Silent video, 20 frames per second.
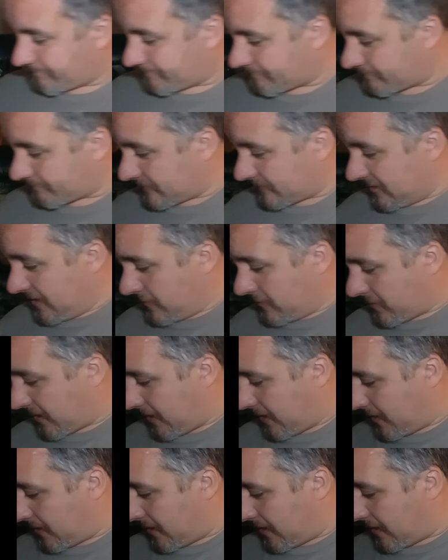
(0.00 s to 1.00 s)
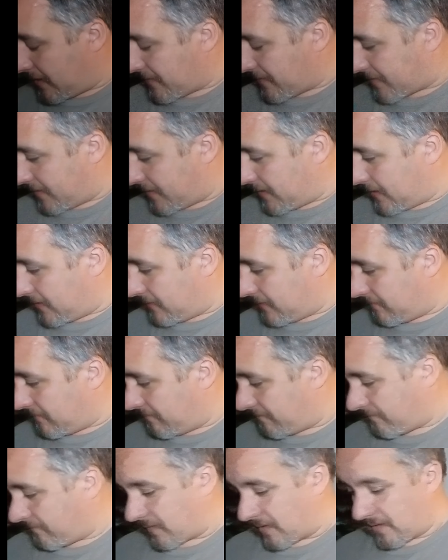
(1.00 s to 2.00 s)
Okay, guys, and then
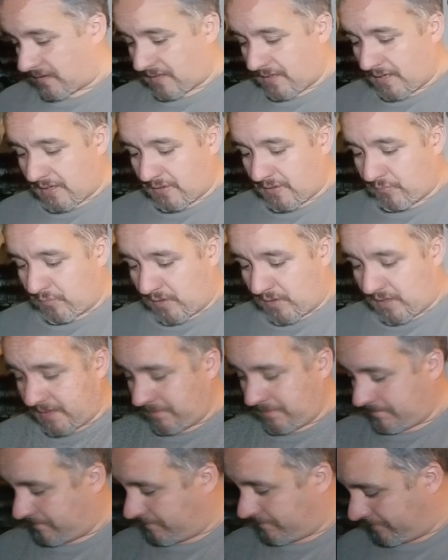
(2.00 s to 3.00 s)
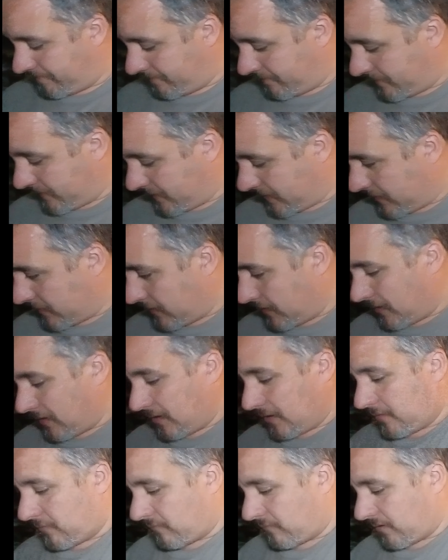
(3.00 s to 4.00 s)
the third one
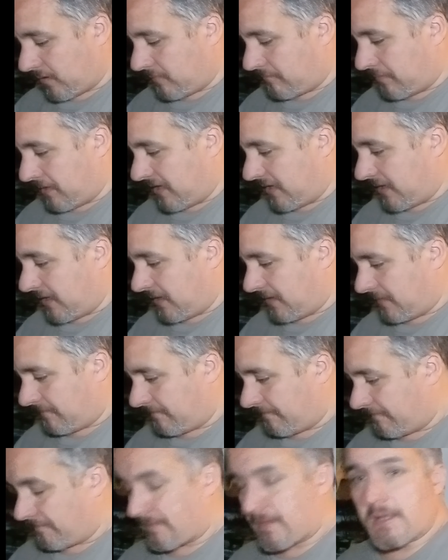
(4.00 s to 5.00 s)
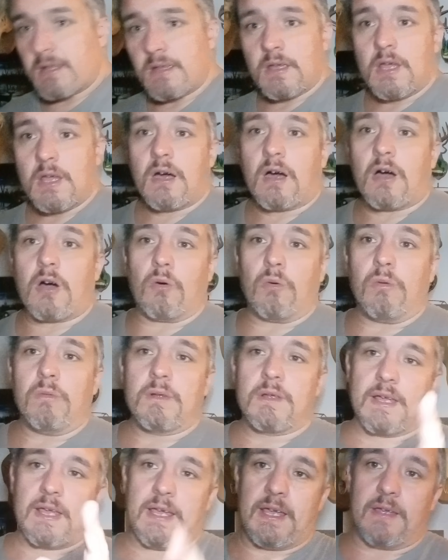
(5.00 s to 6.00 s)
would be, oh,
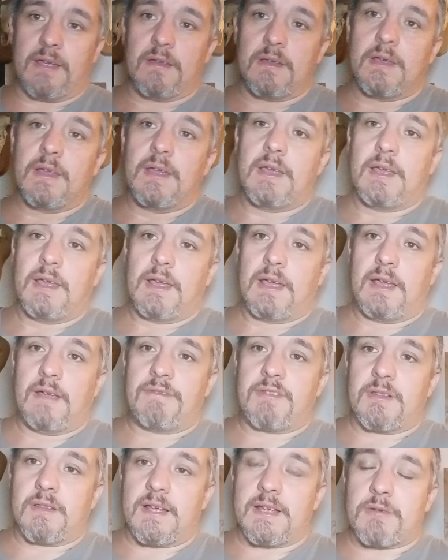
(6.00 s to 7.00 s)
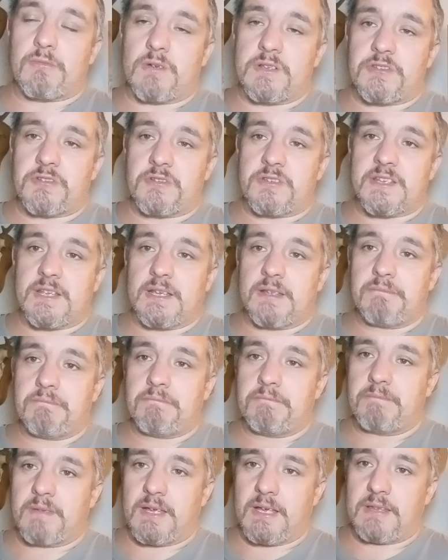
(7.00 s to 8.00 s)
hey, if you like what you're seeing,
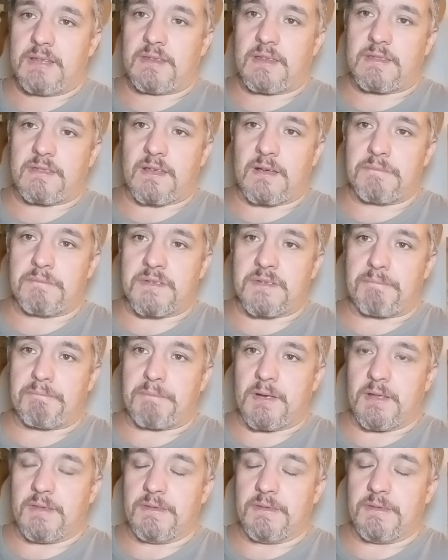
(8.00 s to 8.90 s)
hit the thumbs up button.